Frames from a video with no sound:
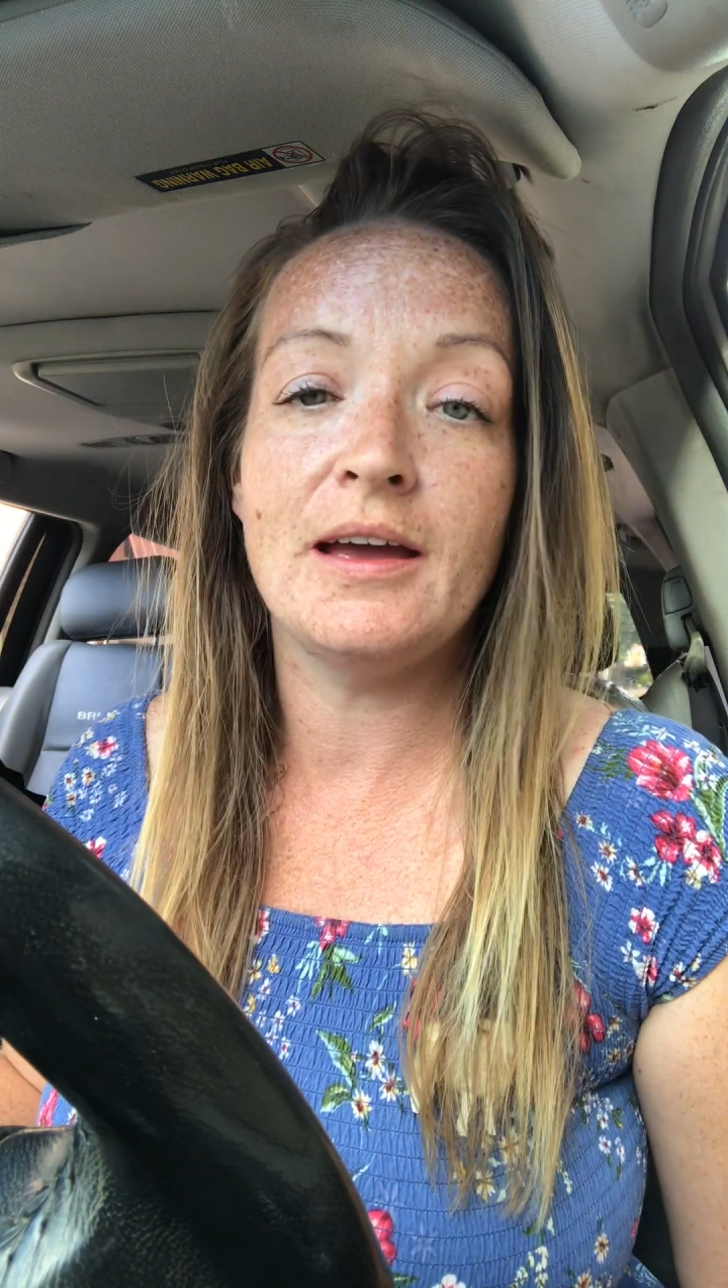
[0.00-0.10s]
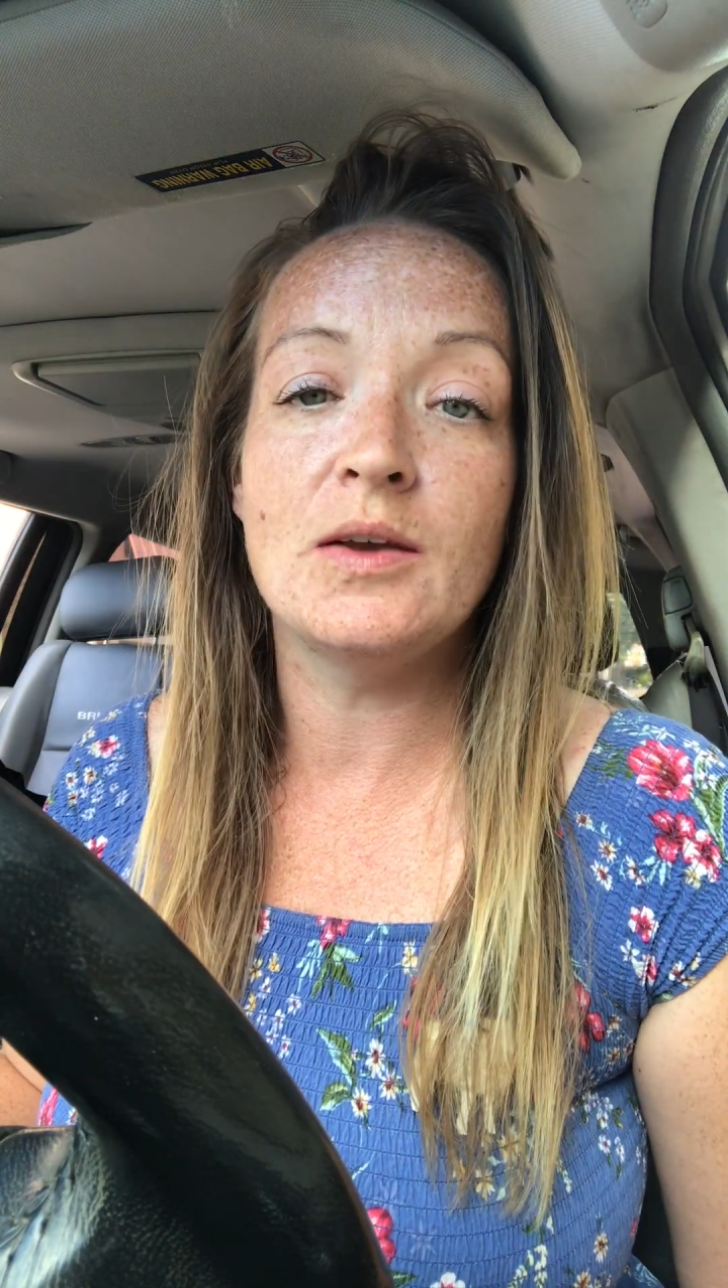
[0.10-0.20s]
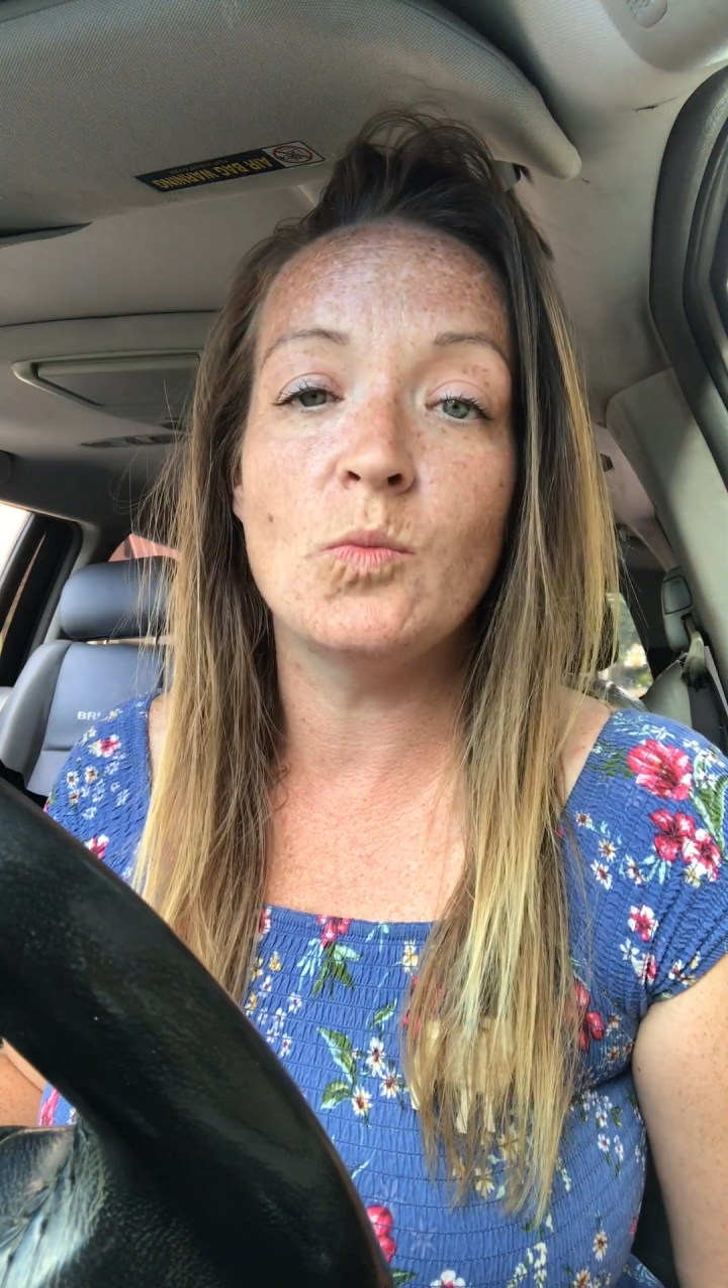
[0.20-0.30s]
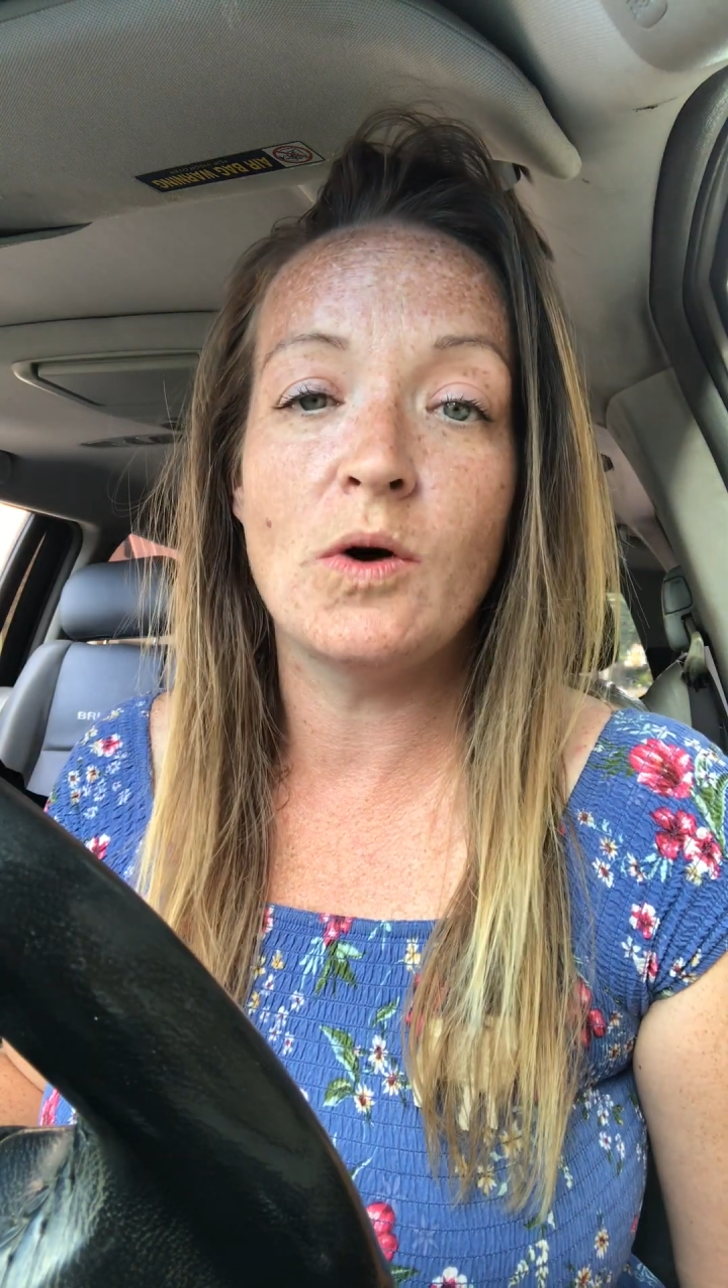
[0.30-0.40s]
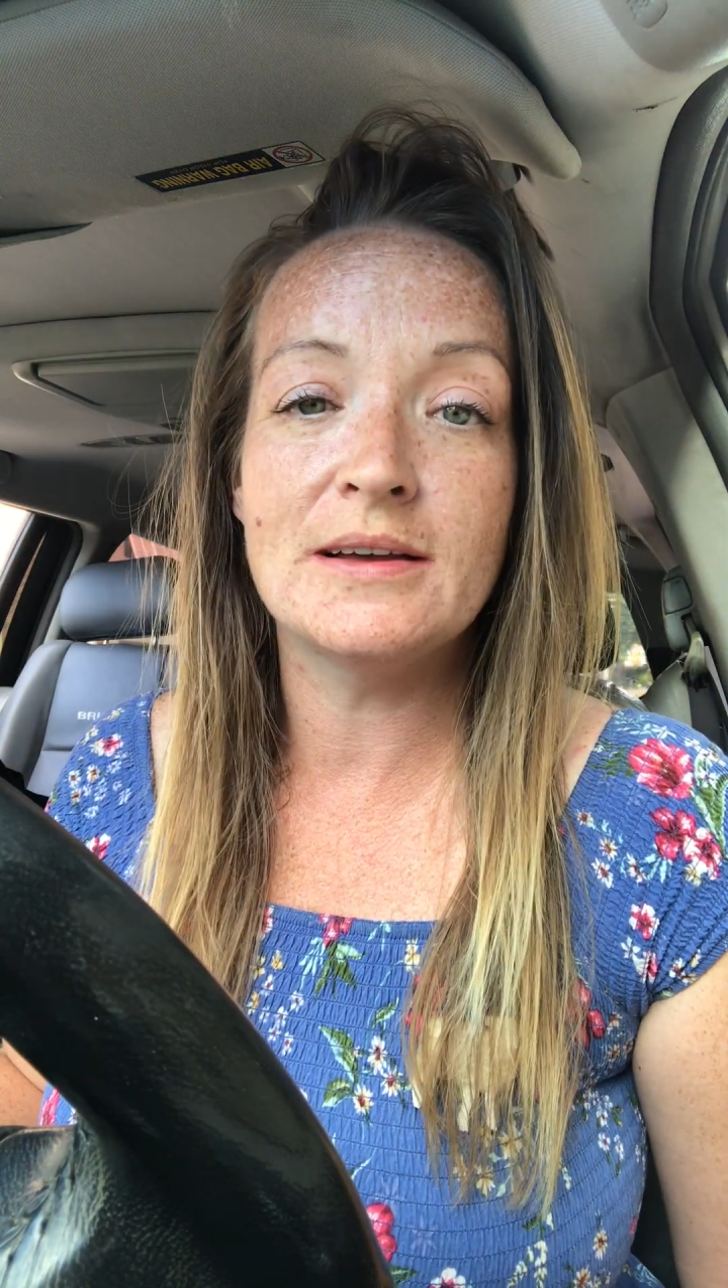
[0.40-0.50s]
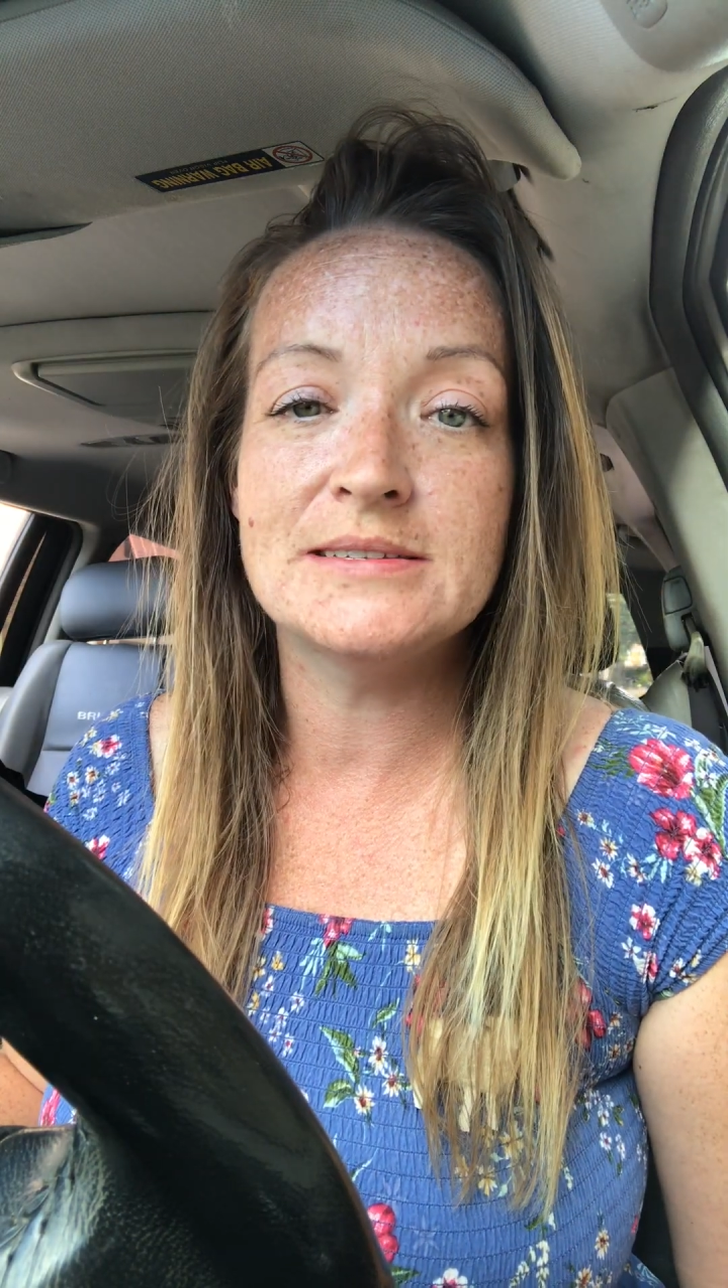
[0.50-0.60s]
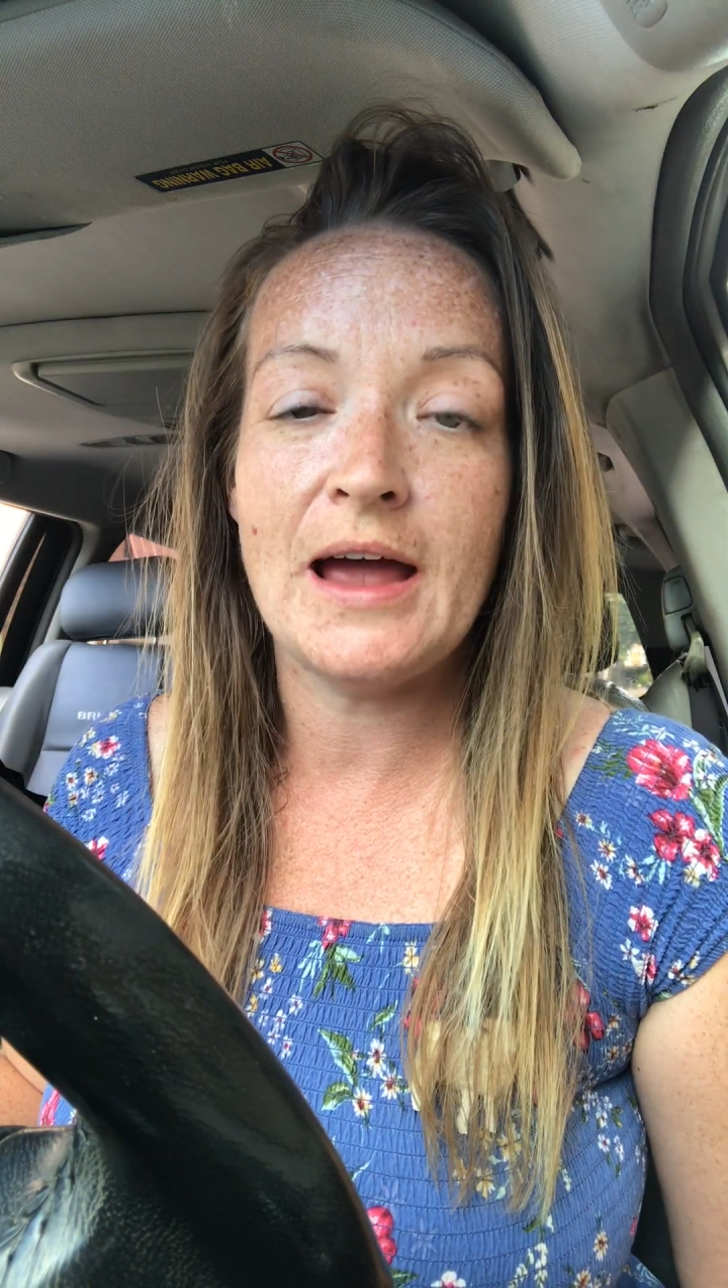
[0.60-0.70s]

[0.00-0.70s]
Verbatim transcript: and what is